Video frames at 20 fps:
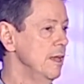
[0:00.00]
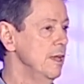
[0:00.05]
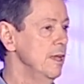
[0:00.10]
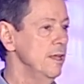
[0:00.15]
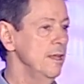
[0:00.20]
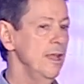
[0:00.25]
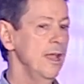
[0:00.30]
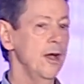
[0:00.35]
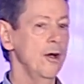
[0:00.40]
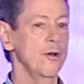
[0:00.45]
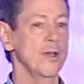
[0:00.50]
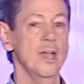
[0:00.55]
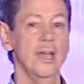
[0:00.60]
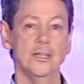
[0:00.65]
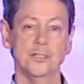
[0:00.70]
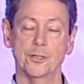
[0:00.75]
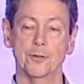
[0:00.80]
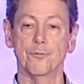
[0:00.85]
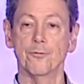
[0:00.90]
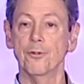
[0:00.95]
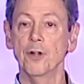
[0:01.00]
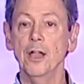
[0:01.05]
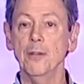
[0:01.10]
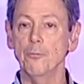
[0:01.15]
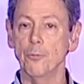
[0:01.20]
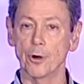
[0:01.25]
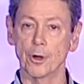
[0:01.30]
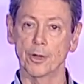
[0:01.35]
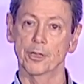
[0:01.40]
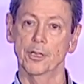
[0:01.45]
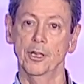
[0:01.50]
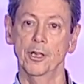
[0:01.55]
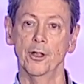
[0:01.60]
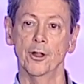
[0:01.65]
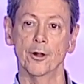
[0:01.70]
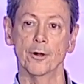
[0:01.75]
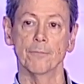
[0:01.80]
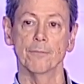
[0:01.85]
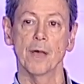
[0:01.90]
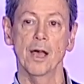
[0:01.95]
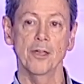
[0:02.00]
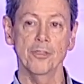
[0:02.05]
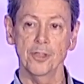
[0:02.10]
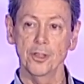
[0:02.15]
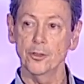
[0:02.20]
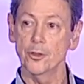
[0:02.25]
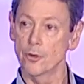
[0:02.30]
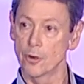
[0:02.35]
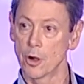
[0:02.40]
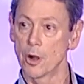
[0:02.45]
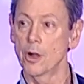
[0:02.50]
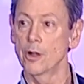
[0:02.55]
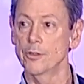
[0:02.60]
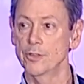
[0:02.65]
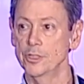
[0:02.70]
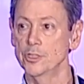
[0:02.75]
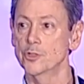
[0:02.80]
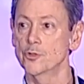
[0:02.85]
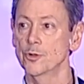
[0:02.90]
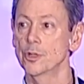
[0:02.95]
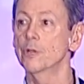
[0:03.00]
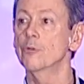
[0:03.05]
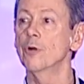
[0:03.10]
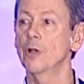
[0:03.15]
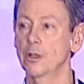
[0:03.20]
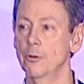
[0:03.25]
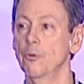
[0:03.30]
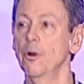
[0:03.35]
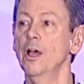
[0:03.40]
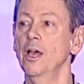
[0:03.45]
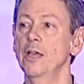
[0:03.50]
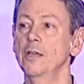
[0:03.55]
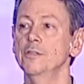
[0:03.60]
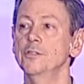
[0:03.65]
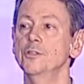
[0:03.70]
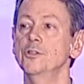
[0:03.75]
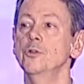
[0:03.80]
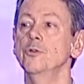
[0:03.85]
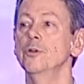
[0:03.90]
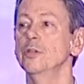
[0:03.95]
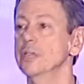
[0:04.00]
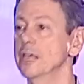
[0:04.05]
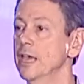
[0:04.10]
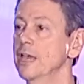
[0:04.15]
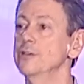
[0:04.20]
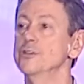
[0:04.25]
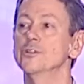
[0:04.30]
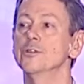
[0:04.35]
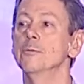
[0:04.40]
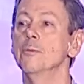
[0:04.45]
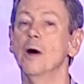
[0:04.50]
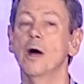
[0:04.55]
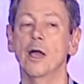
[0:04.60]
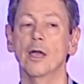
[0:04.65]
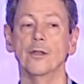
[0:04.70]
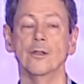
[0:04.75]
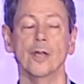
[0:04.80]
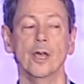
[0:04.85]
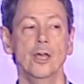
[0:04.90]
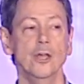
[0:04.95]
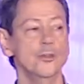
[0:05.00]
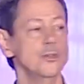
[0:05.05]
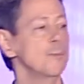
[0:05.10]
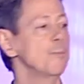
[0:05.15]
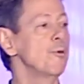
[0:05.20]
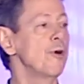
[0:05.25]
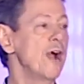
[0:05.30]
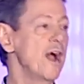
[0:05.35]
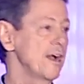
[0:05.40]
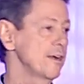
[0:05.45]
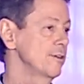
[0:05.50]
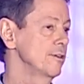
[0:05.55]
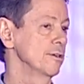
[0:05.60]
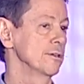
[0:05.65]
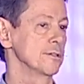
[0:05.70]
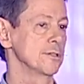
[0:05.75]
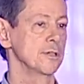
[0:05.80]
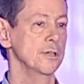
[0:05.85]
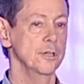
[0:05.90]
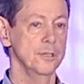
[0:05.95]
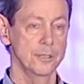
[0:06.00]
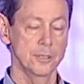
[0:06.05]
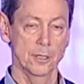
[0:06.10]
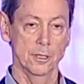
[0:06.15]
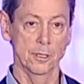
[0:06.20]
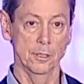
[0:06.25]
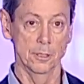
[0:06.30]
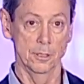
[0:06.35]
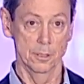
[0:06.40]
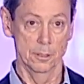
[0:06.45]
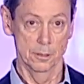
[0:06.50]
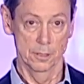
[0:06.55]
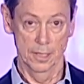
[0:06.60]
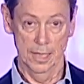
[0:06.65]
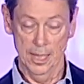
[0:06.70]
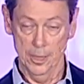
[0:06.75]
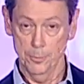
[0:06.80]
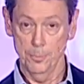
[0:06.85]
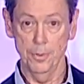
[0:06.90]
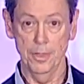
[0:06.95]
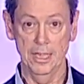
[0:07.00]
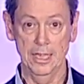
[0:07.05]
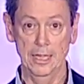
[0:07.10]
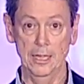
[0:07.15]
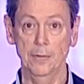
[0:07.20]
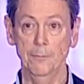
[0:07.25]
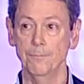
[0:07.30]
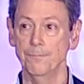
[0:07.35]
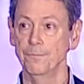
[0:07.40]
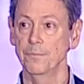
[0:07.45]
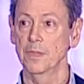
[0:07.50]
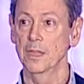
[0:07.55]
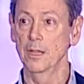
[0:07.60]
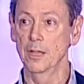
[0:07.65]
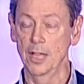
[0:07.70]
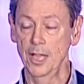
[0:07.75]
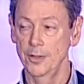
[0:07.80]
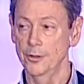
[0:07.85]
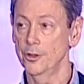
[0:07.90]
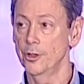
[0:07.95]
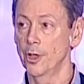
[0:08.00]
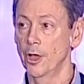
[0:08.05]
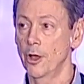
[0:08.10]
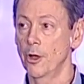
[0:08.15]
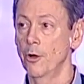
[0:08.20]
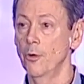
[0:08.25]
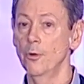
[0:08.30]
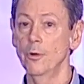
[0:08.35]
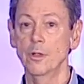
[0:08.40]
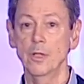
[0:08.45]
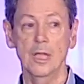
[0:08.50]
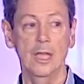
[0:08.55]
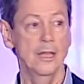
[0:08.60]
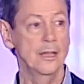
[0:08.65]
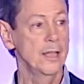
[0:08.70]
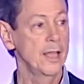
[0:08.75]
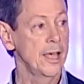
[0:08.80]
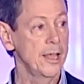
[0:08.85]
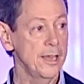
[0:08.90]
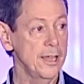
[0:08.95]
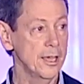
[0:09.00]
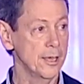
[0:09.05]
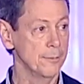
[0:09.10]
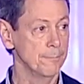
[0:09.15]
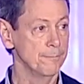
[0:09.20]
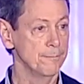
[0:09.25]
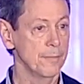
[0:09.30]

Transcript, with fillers: Now, as a framework here, I think there are these three great ways to engage the mind to practice, to let be, let go, and let in.